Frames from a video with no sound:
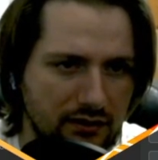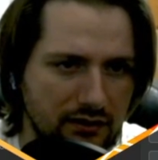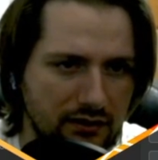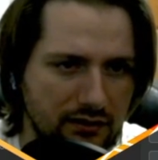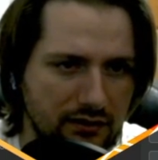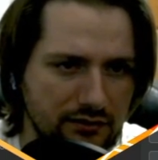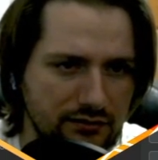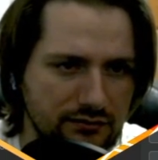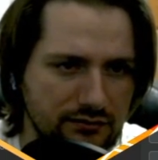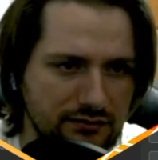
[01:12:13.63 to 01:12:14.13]

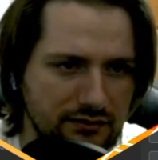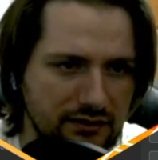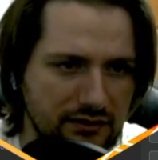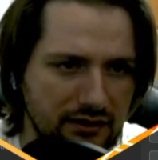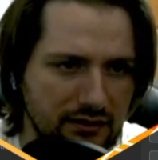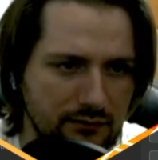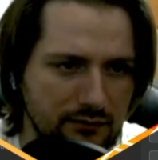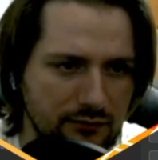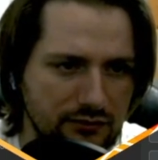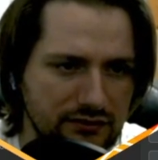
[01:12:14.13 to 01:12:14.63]

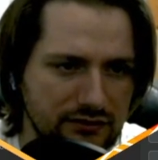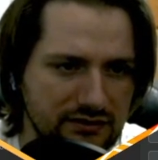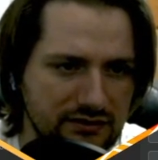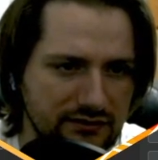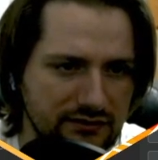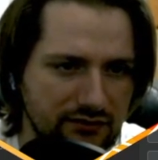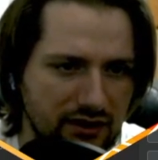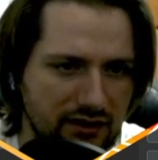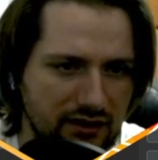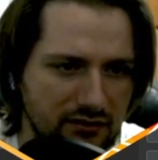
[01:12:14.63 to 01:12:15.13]
Username, we'll just leave
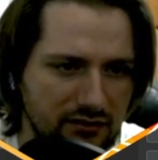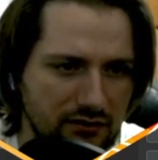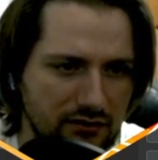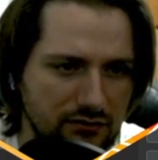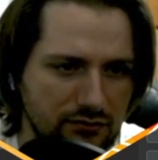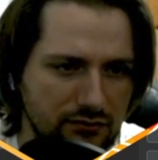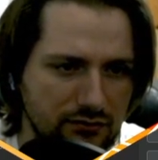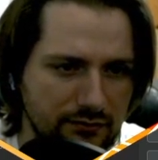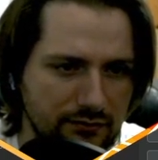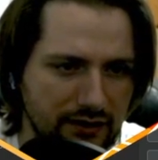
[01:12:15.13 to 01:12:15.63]
that
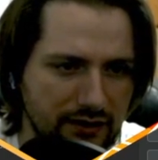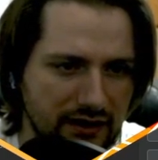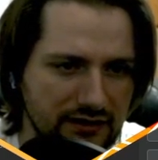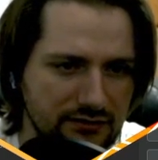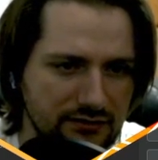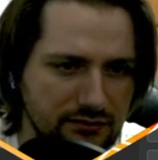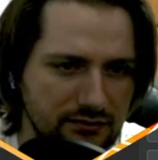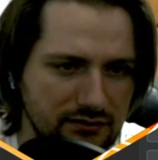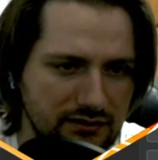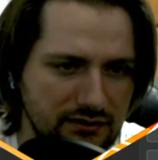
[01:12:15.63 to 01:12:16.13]
alone.
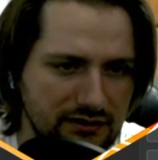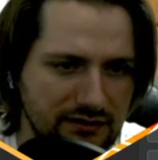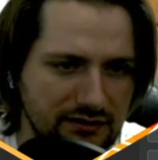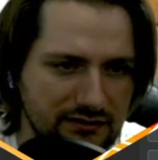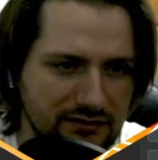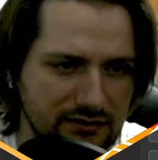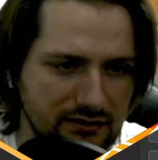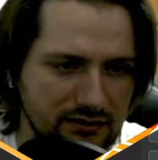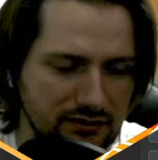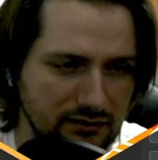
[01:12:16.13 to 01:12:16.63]
Password list.